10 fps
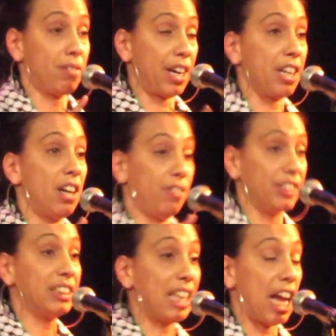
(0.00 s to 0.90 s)
right, of
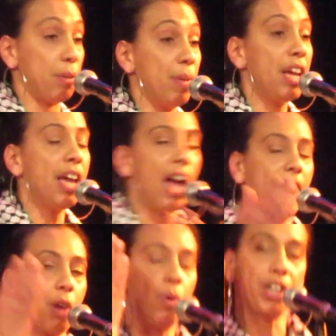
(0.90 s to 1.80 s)
its time. And
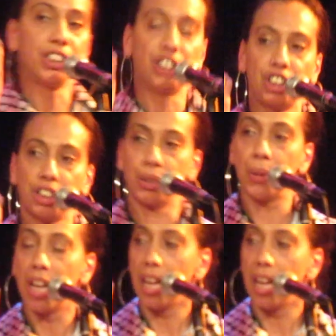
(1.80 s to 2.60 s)
I want us to